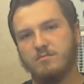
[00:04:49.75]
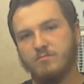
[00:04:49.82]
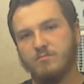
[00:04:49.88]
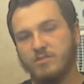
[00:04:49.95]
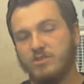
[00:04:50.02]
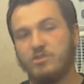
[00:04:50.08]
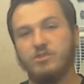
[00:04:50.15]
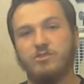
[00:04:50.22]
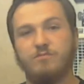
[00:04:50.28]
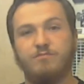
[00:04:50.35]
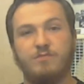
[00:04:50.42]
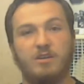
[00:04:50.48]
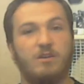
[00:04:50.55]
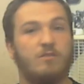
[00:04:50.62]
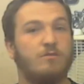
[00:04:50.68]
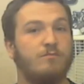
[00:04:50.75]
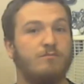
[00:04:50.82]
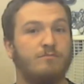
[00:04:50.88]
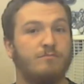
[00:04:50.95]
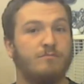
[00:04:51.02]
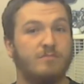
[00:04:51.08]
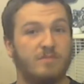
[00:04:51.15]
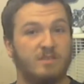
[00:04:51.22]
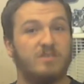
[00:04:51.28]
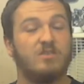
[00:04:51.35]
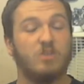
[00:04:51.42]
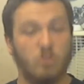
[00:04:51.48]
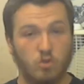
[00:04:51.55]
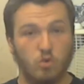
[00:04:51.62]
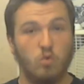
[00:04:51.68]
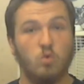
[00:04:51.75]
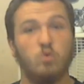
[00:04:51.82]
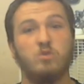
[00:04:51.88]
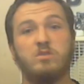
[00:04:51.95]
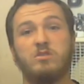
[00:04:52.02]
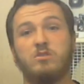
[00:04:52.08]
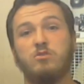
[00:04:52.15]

which, you know, it's the tools